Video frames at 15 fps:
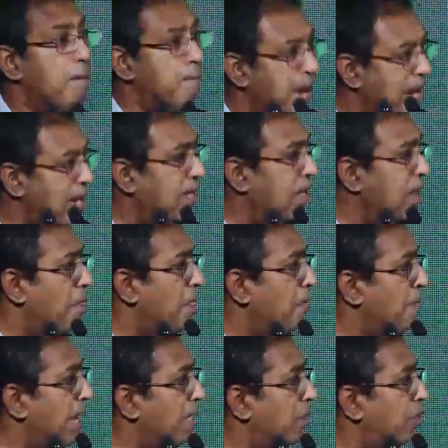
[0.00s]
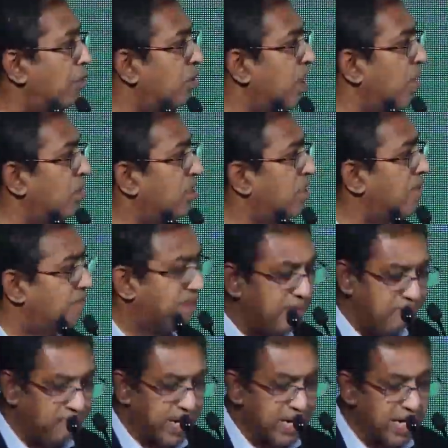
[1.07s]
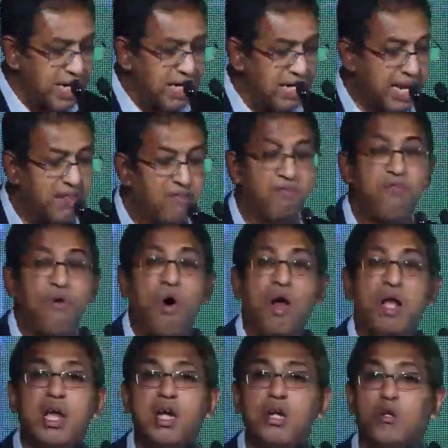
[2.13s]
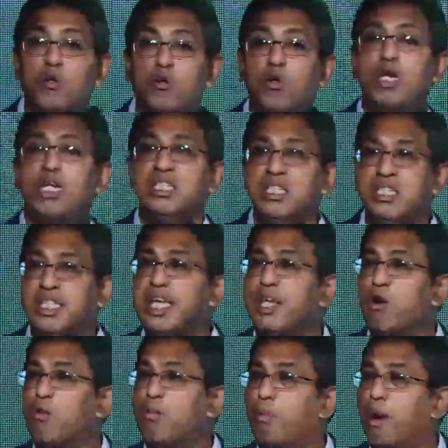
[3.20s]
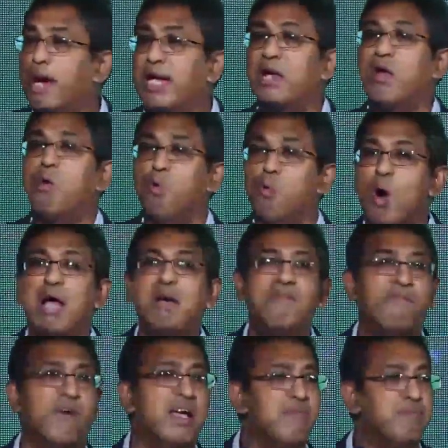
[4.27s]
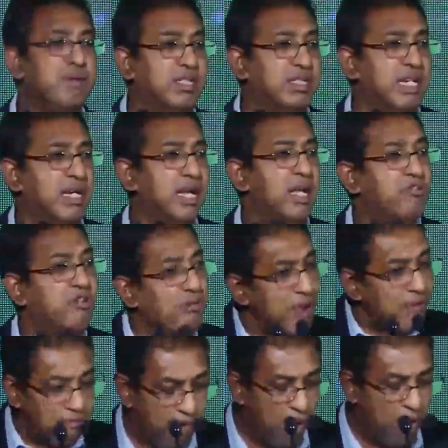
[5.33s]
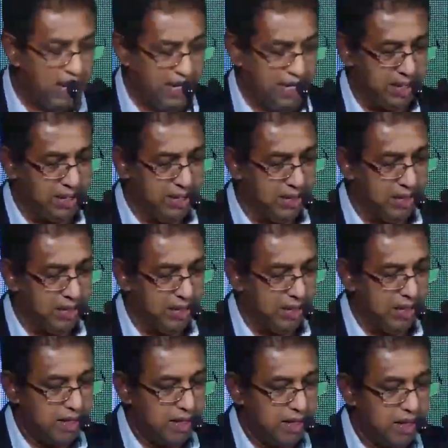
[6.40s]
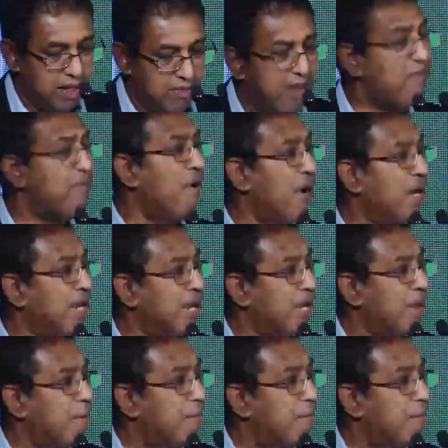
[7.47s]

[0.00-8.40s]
But by 2015, it has fallen to 0.15%. So we are falling. We are falling.